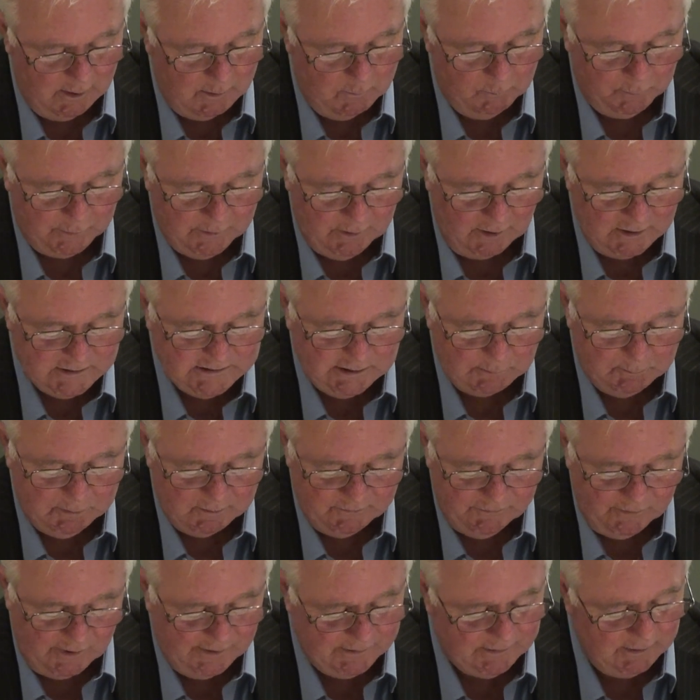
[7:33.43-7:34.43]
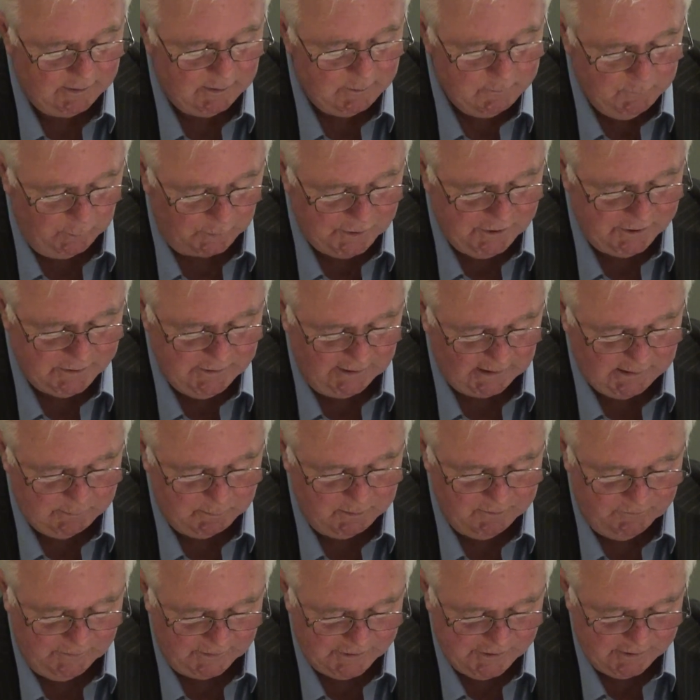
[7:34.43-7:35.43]
but also provided much needed
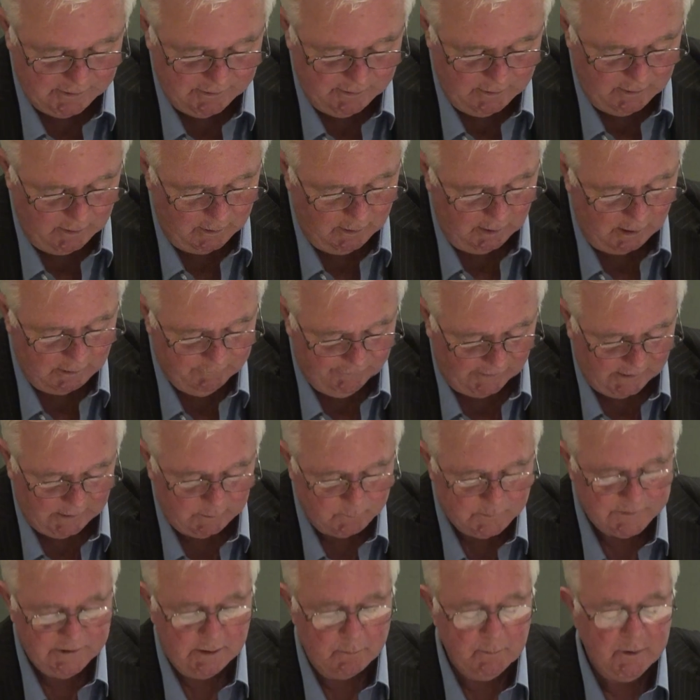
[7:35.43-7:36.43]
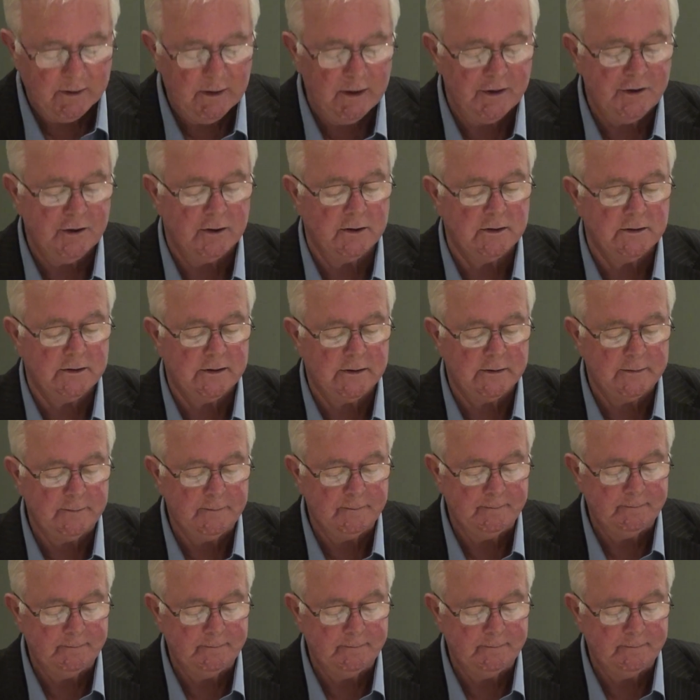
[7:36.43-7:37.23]
provision of arms and munitions.